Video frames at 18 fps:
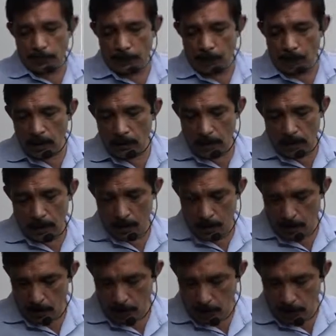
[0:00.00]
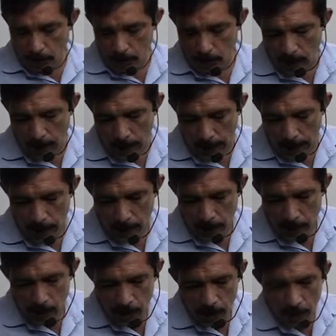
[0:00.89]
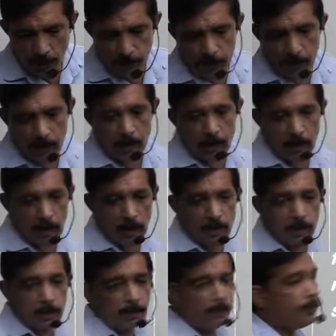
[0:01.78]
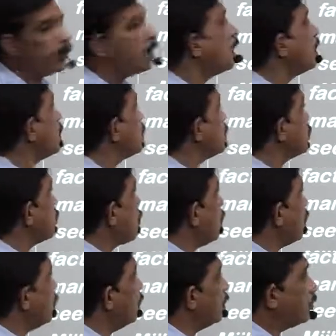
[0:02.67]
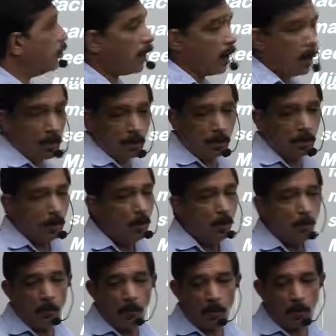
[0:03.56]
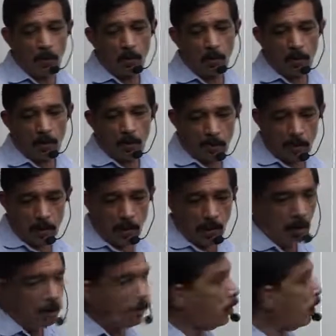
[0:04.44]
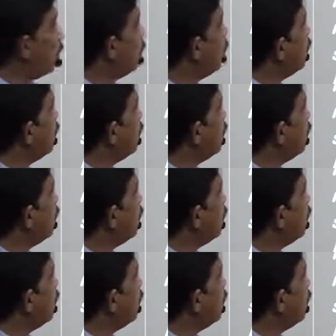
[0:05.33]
velvet fur like, soft in touch, chocolate brown mole, a hole.